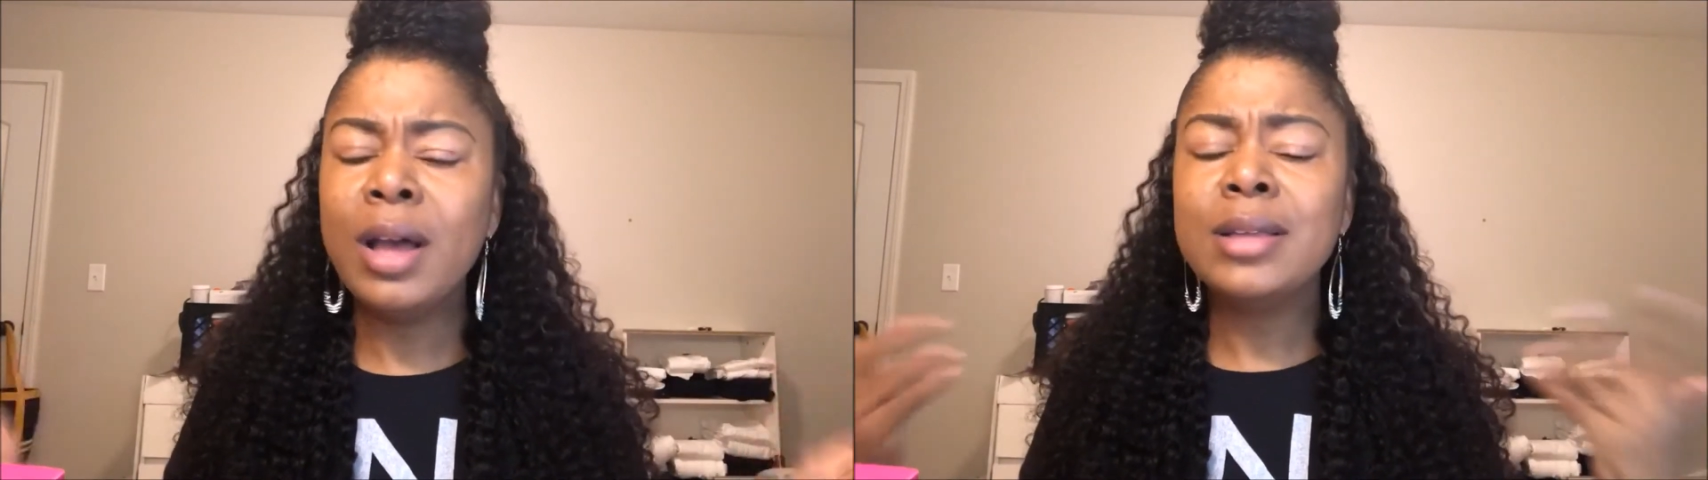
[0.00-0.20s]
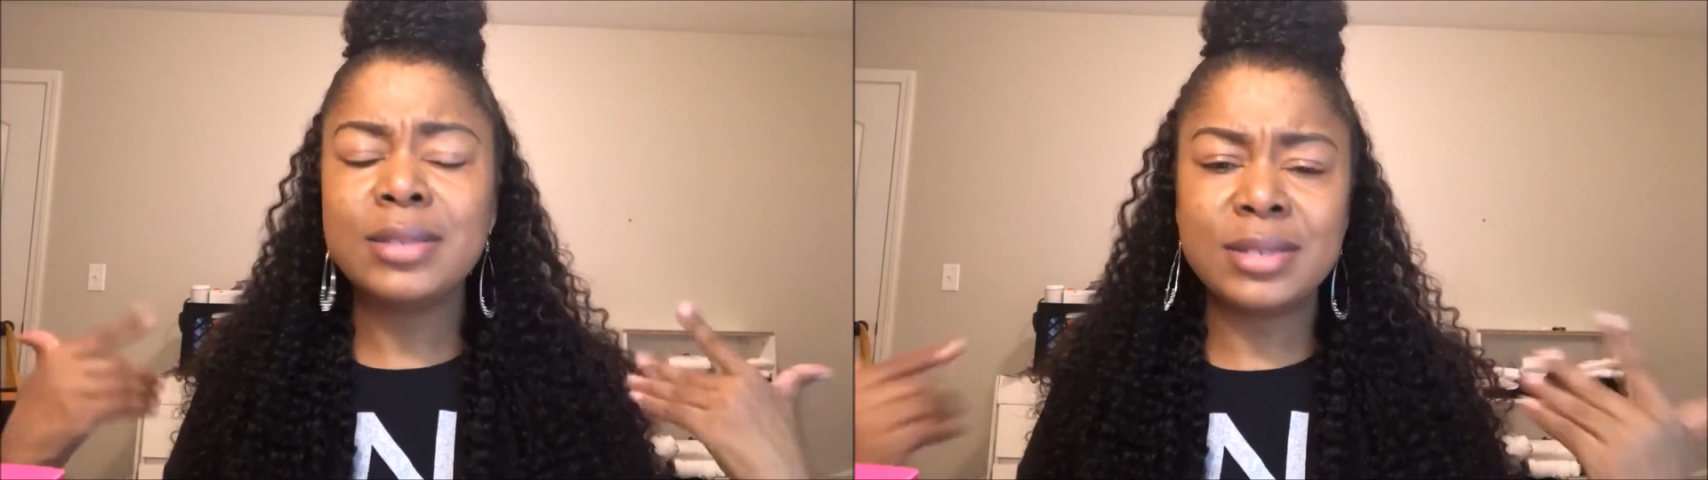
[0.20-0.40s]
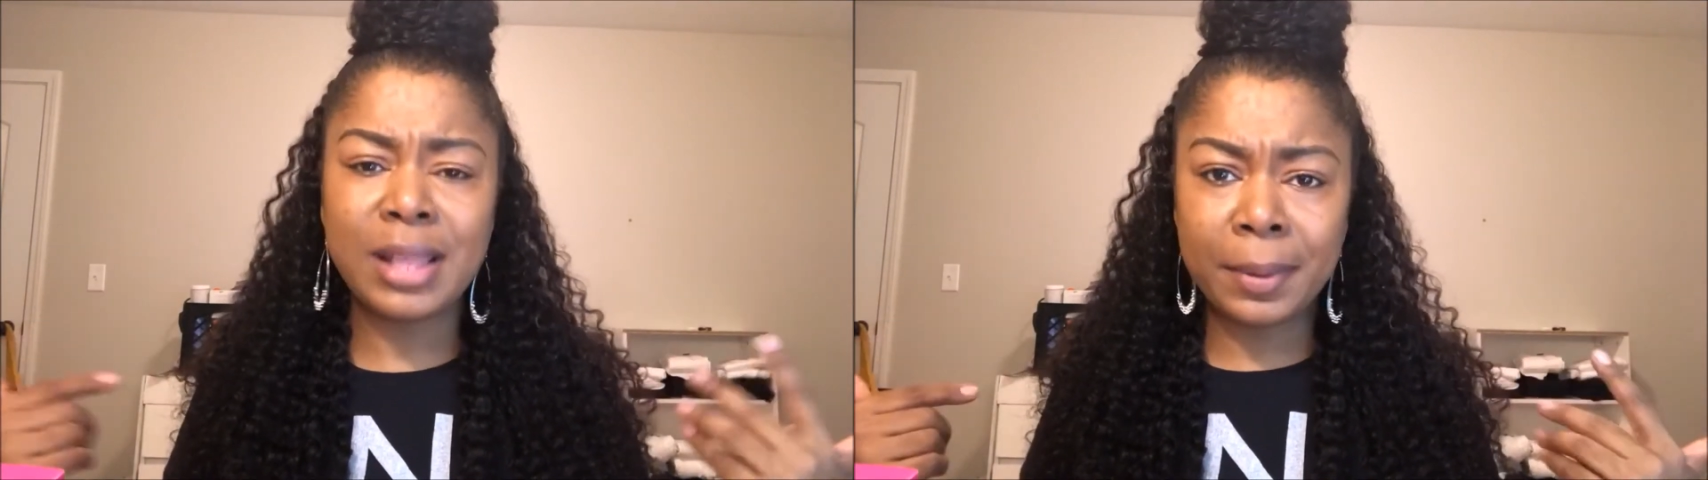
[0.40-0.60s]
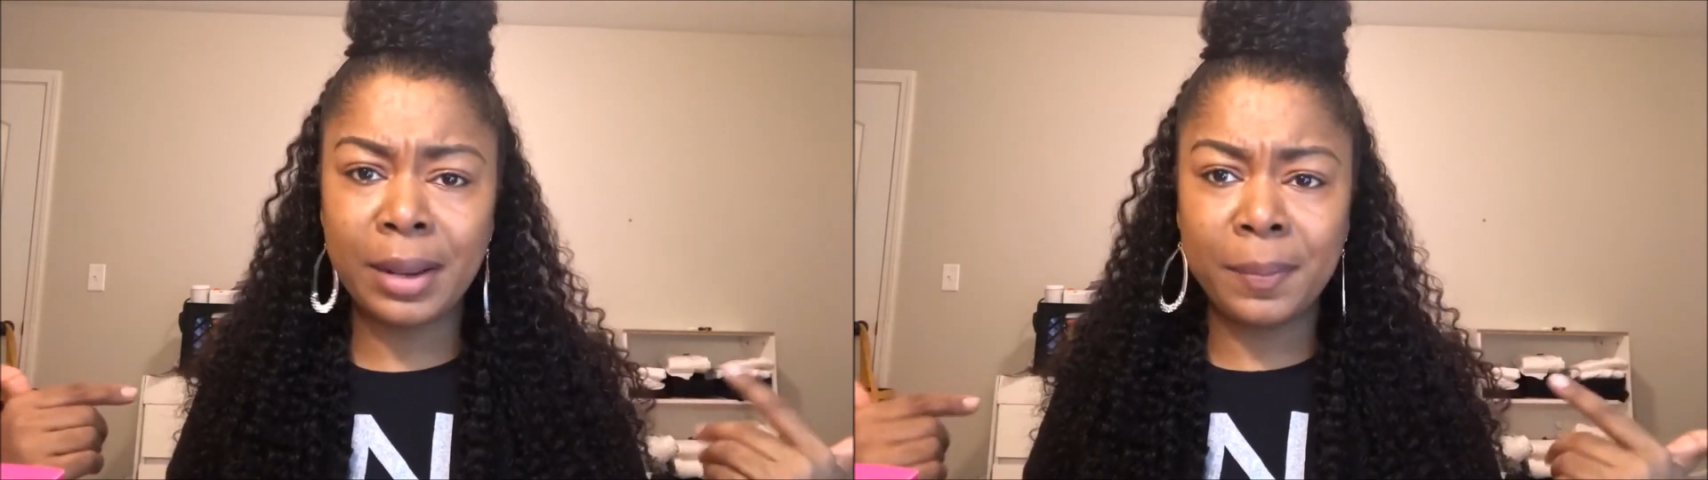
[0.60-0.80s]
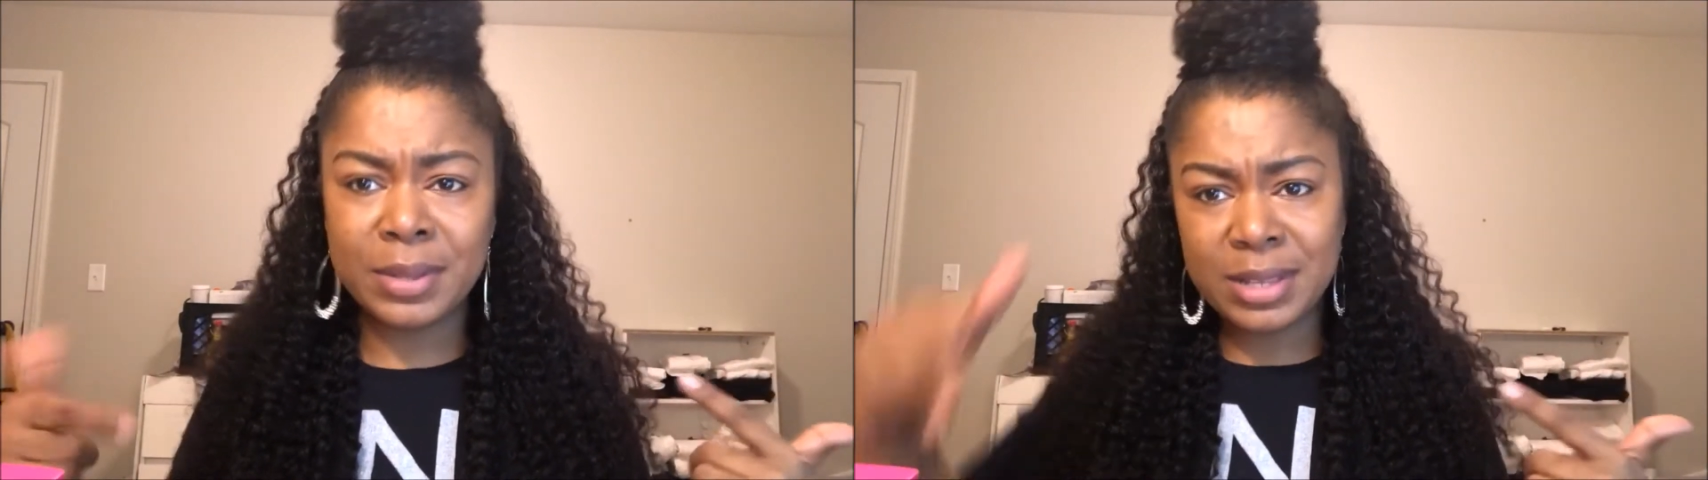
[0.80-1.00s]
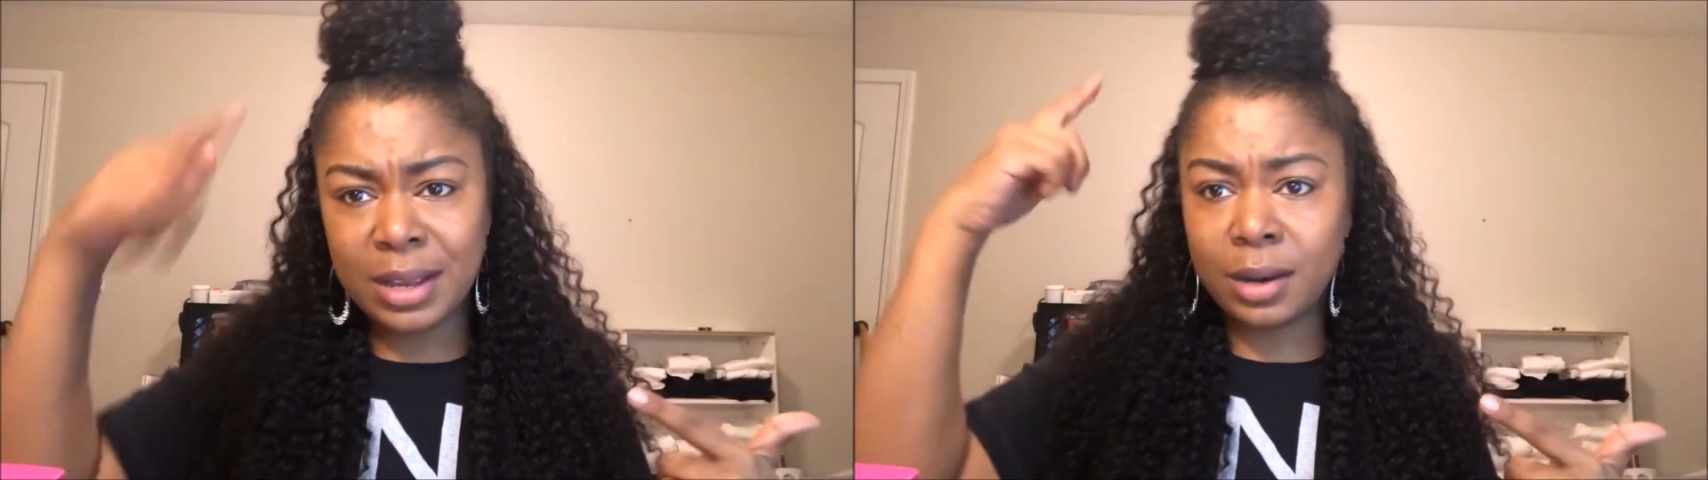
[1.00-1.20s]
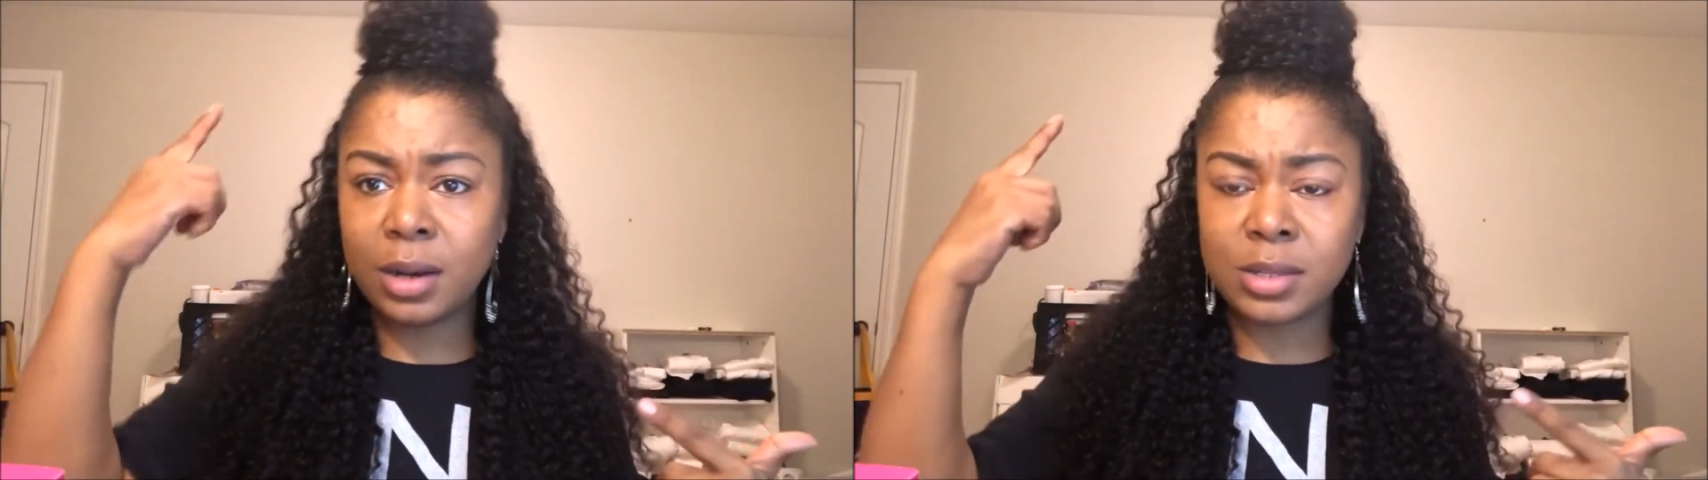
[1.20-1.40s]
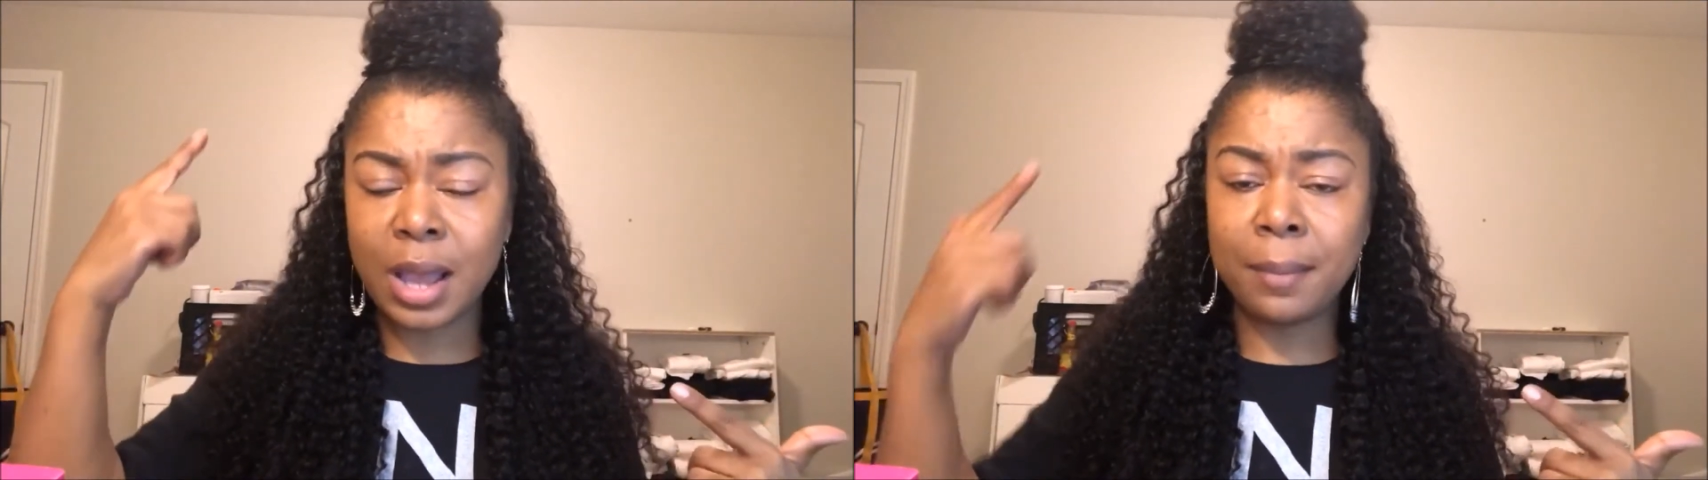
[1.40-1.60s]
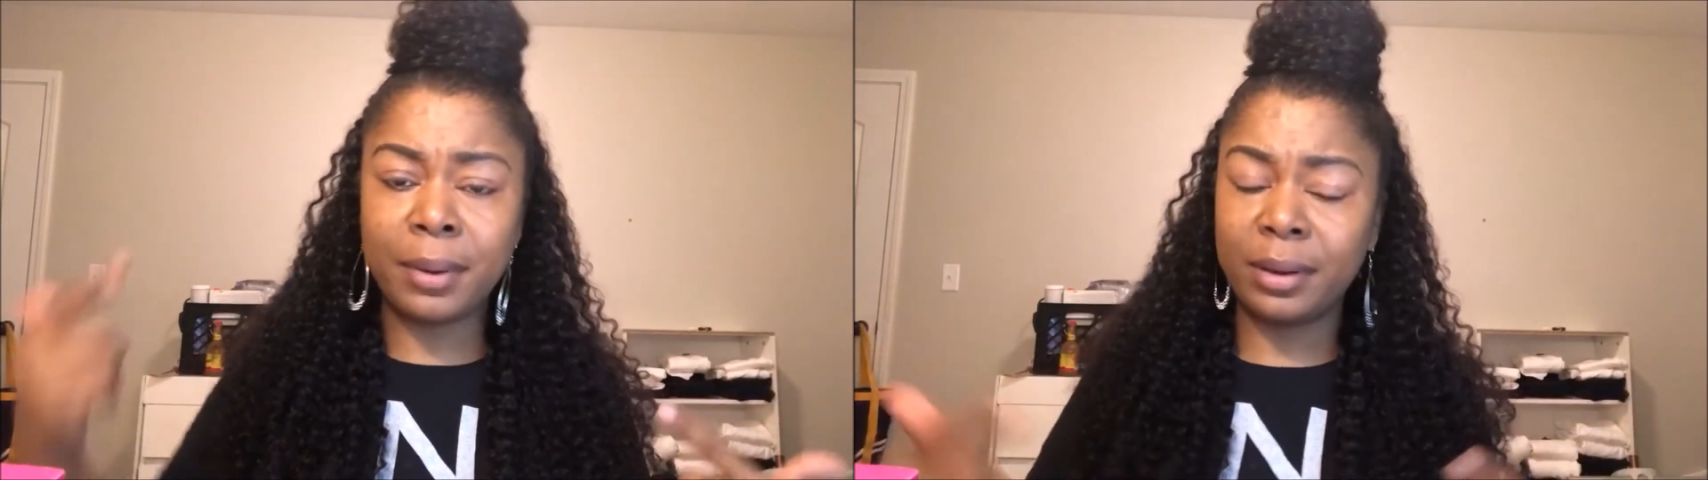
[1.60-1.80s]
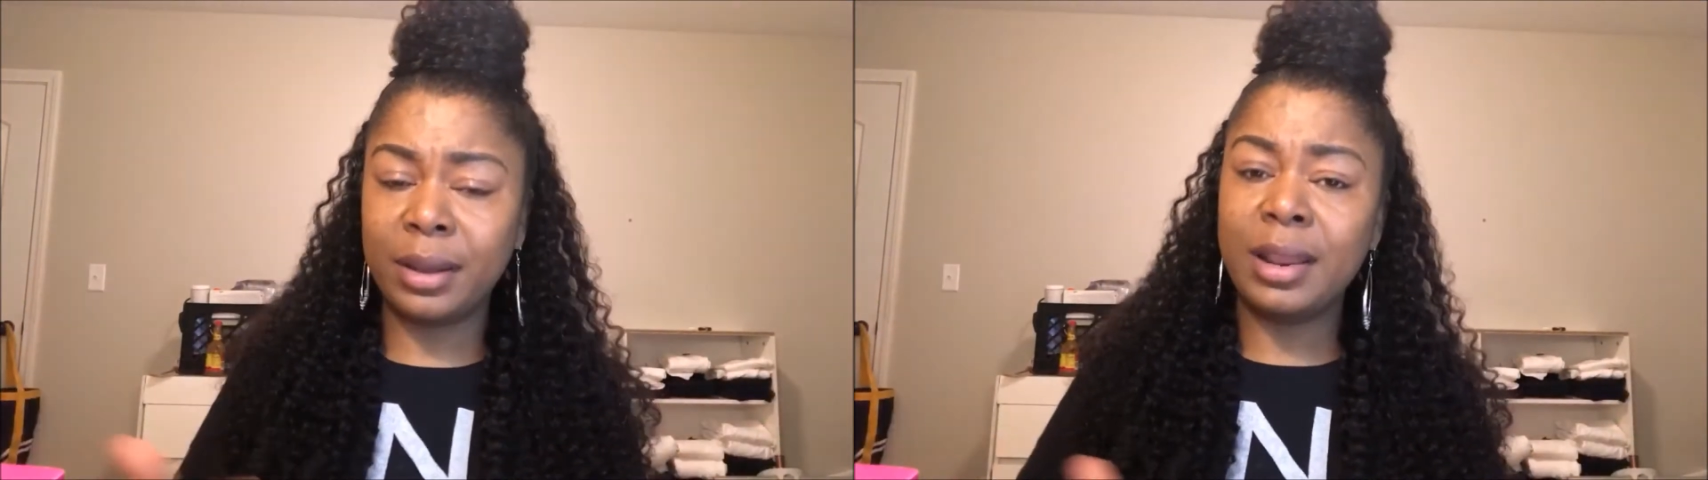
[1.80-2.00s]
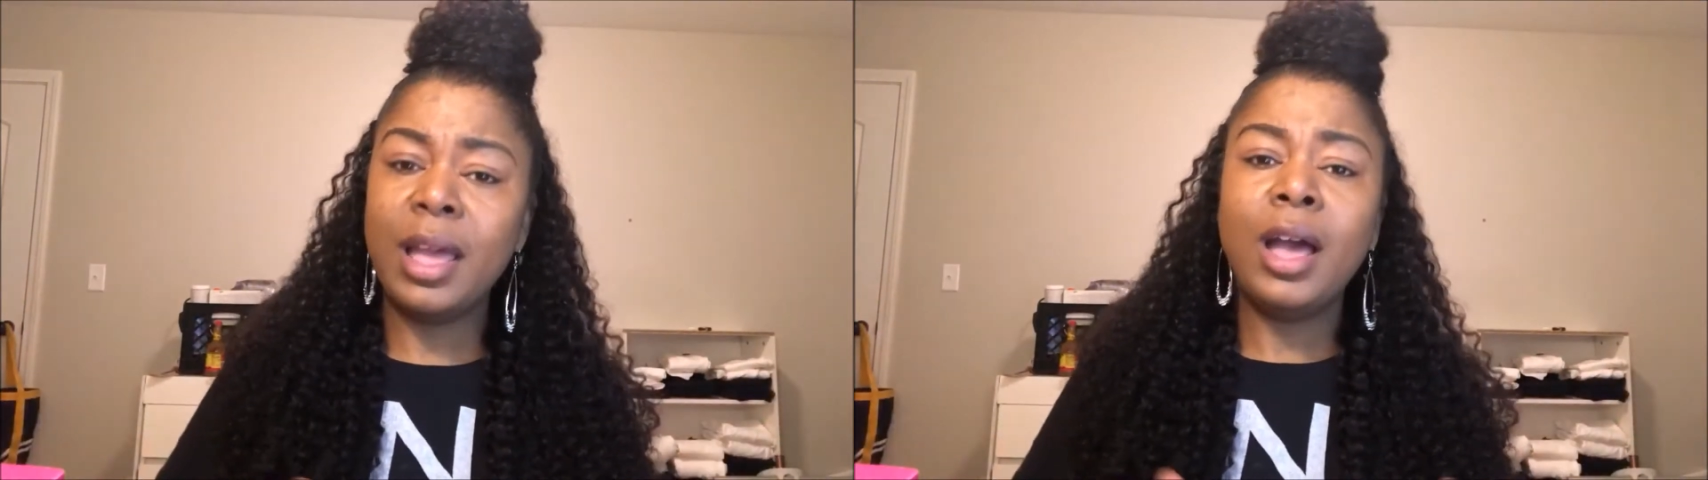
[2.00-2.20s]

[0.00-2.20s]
to slap clippings in the top bun.